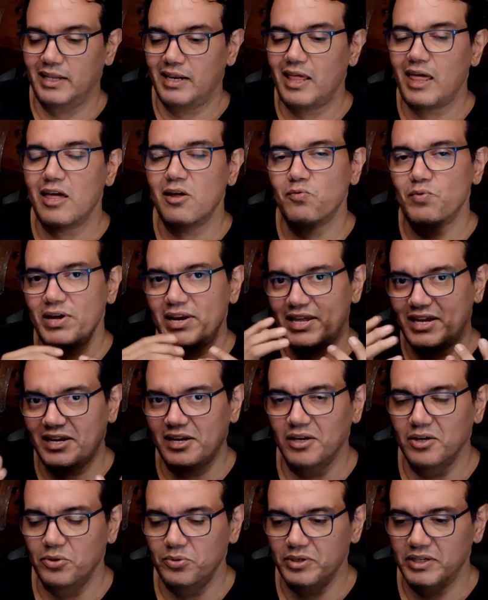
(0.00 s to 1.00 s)
And I already
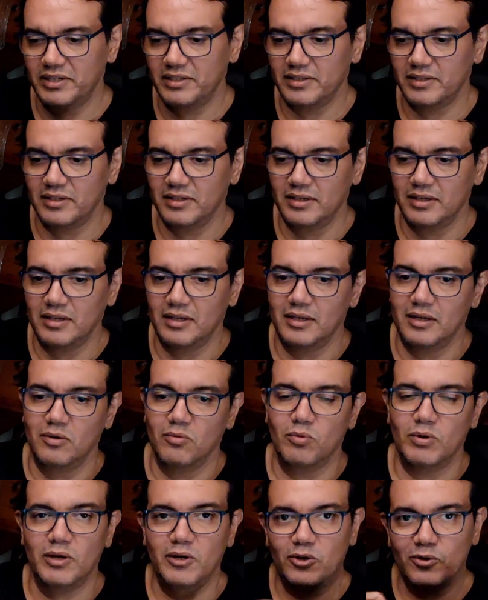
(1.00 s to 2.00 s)
cloned it.
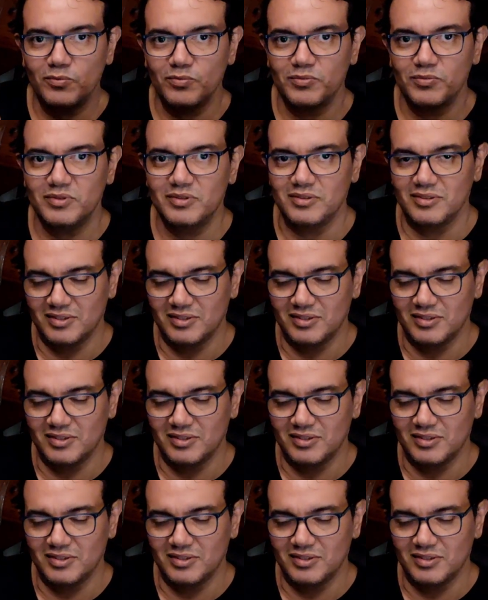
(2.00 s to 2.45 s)
Well,